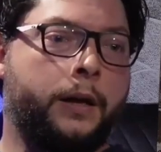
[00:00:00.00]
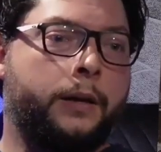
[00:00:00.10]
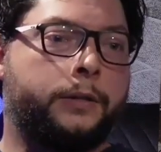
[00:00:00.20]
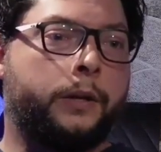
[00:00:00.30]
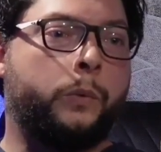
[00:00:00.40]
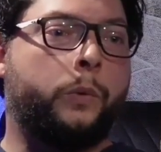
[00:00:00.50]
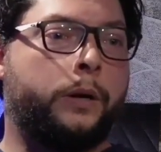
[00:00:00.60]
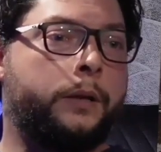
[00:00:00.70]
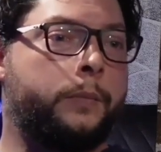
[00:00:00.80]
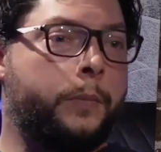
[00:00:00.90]
So one
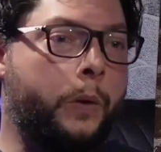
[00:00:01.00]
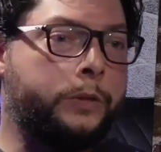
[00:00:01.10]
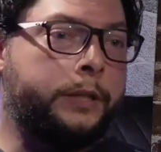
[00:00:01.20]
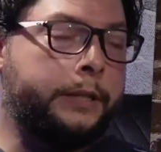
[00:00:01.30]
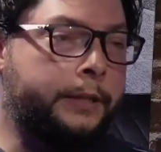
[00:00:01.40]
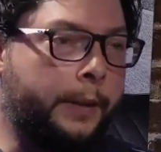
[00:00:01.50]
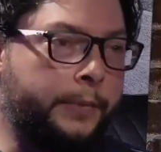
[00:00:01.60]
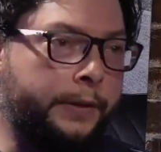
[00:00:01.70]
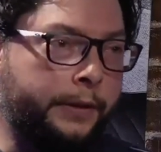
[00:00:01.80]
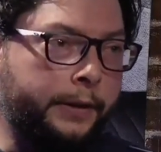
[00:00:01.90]
of the most
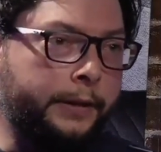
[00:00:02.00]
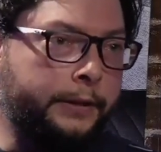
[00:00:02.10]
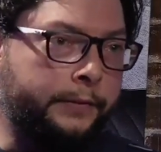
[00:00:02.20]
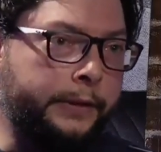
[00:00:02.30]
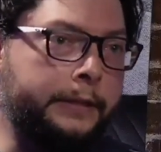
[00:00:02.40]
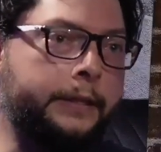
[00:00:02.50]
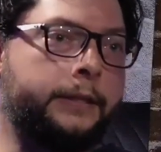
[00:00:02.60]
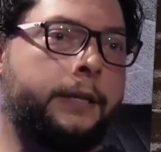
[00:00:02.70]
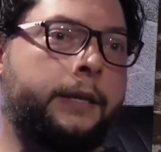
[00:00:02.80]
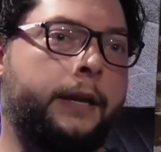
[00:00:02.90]
accepted theories of
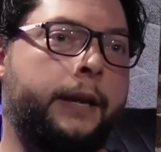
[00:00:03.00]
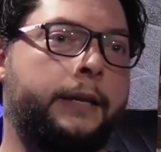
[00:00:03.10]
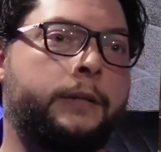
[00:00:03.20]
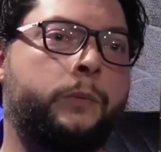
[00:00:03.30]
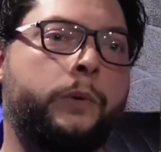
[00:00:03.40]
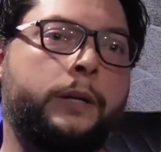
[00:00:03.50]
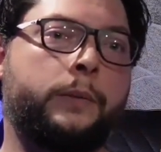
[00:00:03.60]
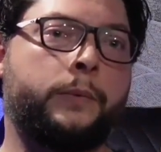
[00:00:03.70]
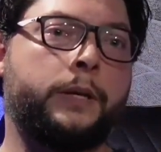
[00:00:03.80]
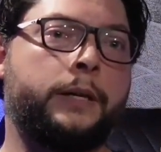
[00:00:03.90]
ECT is what
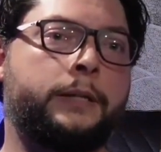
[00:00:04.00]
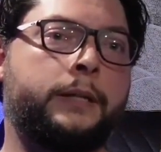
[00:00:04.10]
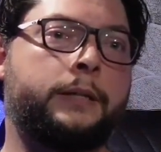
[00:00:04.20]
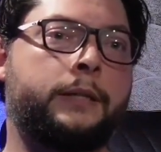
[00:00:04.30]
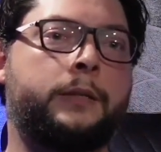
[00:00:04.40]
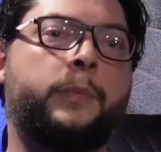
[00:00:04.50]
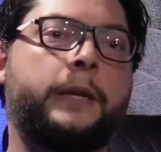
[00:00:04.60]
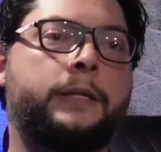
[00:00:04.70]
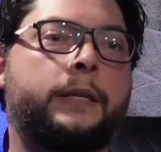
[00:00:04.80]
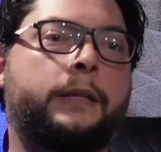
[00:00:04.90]
it does is it's
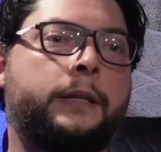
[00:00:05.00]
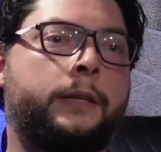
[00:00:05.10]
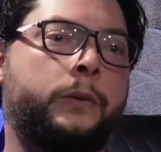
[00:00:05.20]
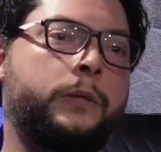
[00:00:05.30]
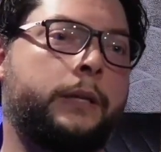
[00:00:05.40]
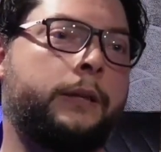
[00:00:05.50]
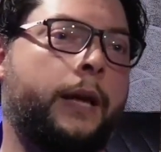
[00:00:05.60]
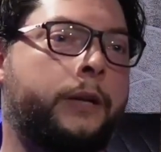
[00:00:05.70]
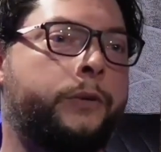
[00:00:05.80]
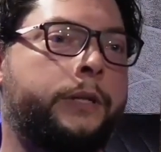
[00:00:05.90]
basically using
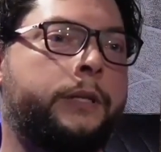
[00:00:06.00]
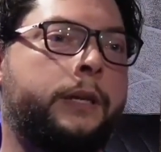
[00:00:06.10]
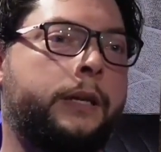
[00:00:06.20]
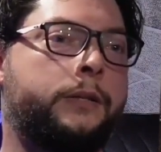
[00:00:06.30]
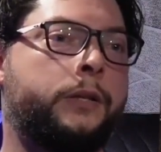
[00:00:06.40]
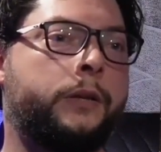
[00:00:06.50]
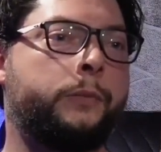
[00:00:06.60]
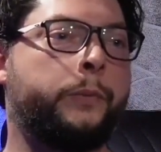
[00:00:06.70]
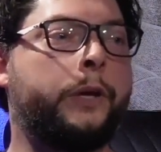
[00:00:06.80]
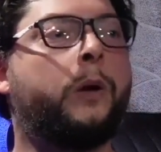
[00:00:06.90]
electricity to
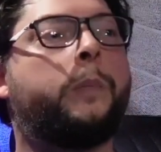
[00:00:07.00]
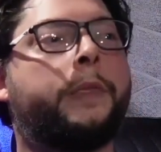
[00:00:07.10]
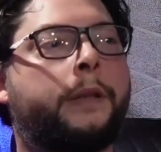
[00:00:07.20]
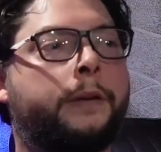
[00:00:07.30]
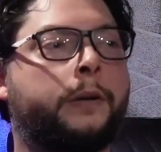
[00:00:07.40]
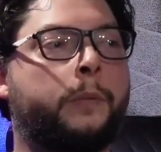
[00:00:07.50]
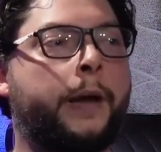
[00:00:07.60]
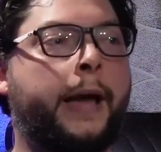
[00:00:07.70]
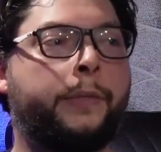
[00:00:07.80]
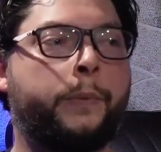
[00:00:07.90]
reopen the neural
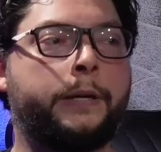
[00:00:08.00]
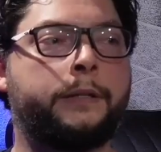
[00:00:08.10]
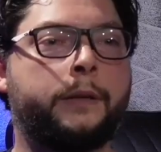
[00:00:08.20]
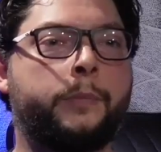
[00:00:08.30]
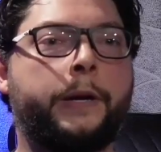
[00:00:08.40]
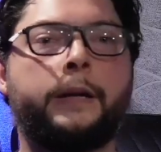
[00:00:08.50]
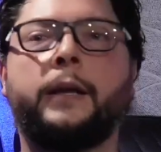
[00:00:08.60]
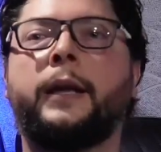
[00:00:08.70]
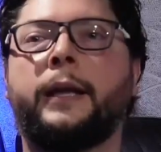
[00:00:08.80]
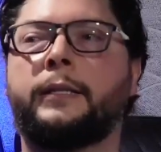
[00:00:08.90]
pathways in the brain.
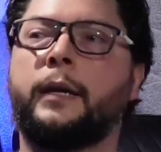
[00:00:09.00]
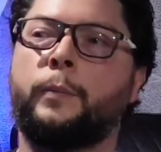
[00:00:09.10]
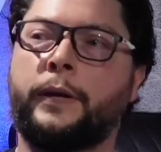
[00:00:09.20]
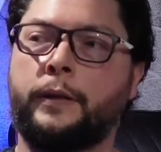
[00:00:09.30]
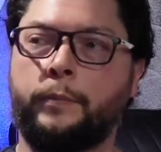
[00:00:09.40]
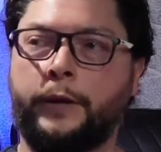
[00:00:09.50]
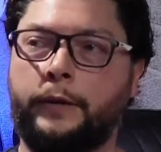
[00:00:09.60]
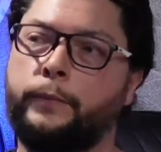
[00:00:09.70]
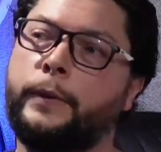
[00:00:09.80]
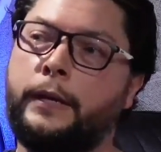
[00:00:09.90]
It's helping the
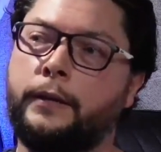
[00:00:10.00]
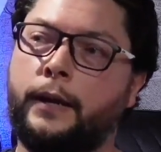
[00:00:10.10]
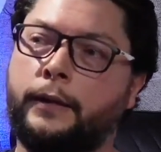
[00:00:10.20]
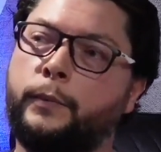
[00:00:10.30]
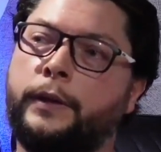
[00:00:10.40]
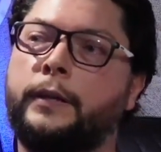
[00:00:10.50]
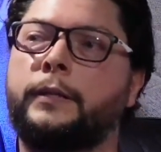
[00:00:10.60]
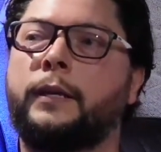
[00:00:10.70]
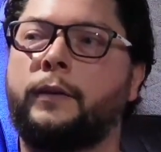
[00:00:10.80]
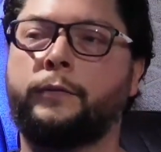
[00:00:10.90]
brain reconnect with
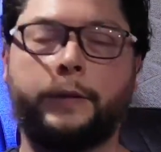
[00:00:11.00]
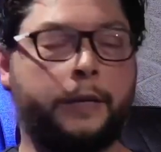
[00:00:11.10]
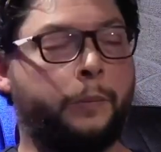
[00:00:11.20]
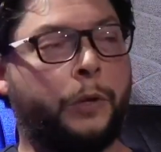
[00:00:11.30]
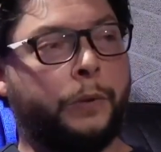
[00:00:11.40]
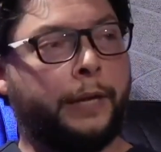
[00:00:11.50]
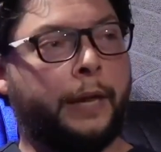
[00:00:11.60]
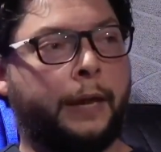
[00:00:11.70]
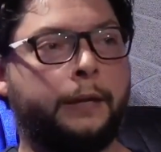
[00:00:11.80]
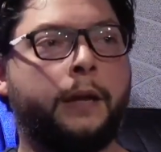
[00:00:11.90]
itself,
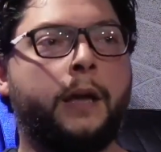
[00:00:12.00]
recommunicate.